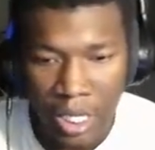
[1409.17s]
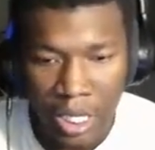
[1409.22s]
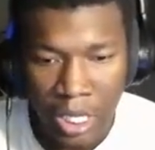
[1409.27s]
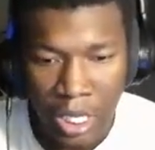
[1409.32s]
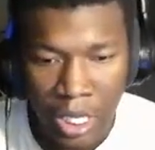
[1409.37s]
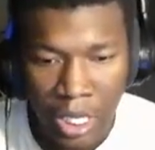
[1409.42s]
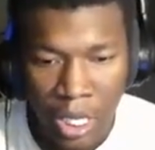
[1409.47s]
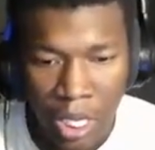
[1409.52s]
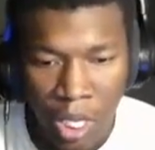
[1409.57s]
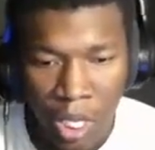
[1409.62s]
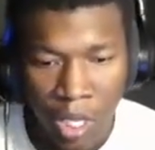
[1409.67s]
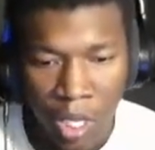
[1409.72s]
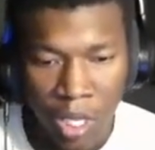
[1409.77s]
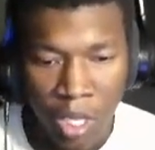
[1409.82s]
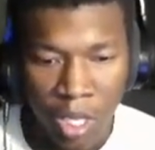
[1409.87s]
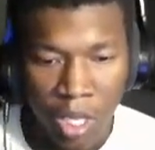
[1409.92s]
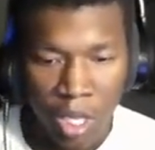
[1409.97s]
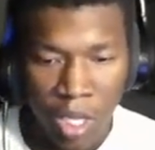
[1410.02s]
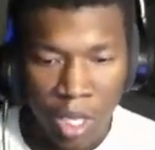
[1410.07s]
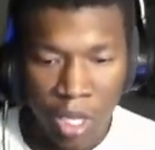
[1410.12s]

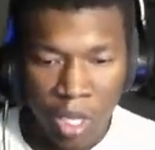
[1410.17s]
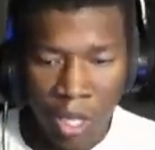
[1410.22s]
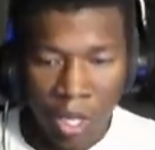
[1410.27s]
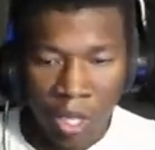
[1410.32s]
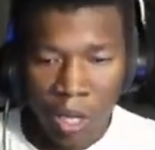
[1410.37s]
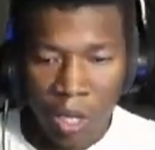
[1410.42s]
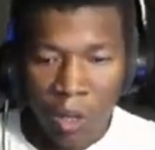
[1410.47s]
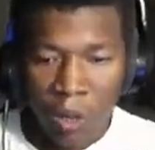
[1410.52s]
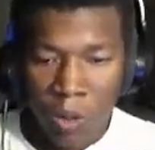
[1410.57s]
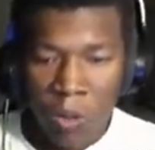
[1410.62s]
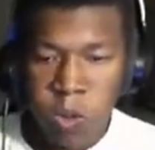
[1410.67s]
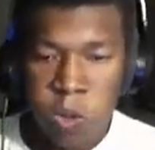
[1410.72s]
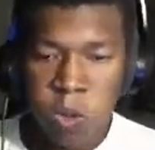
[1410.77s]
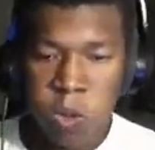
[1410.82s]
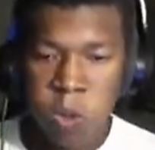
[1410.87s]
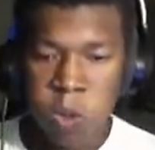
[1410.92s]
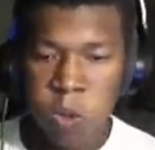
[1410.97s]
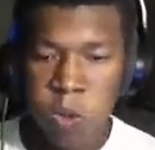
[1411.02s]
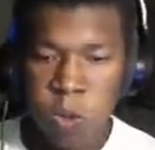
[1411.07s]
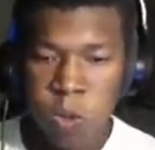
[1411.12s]

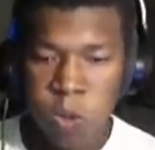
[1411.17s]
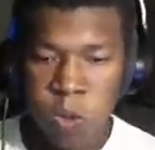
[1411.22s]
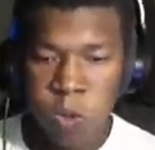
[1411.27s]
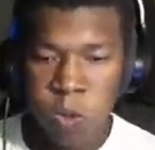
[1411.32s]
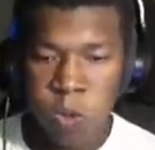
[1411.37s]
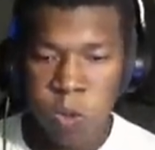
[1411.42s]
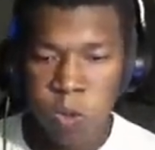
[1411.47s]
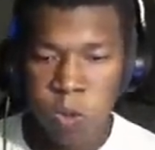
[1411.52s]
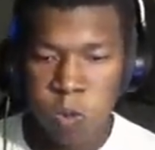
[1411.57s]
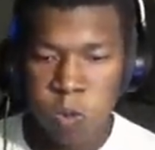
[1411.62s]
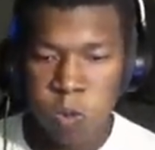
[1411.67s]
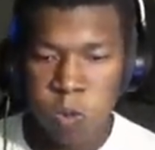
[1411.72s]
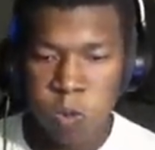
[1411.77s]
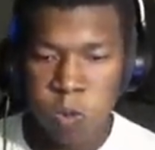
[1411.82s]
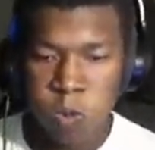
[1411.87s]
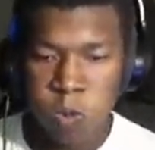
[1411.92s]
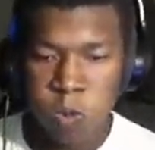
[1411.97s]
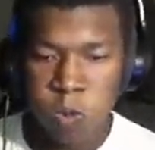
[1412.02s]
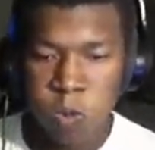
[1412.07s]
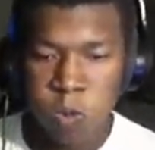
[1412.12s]

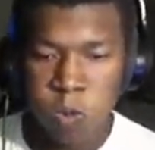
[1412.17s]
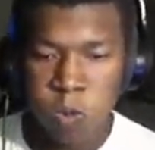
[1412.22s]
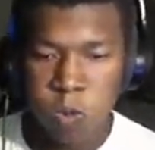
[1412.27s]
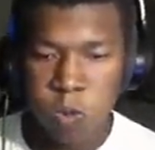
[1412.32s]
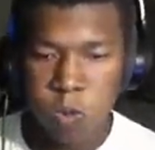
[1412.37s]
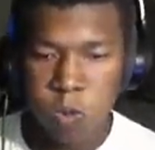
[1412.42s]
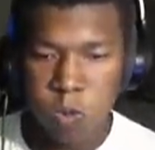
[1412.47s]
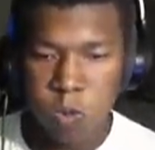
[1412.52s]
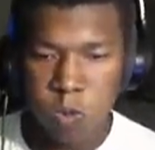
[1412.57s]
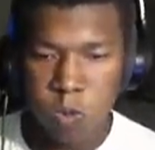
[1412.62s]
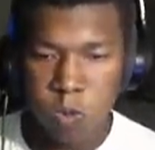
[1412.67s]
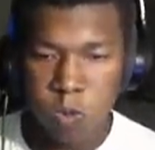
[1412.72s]
Nothing is said.